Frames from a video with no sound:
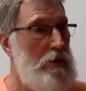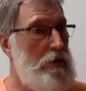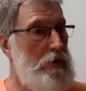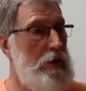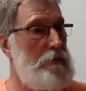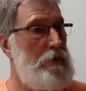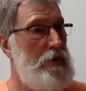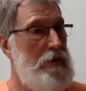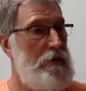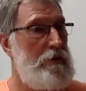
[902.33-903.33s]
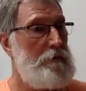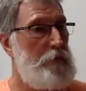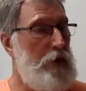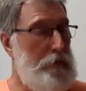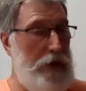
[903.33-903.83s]
a dream,
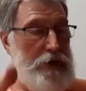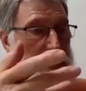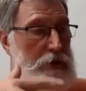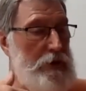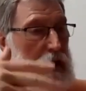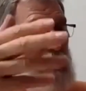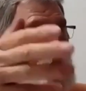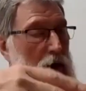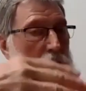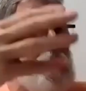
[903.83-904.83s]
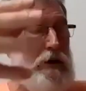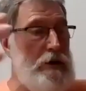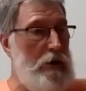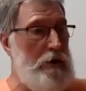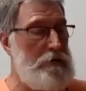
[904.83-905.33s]
many passengers getting on,
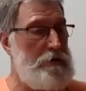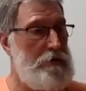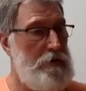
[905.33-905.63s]
getting off,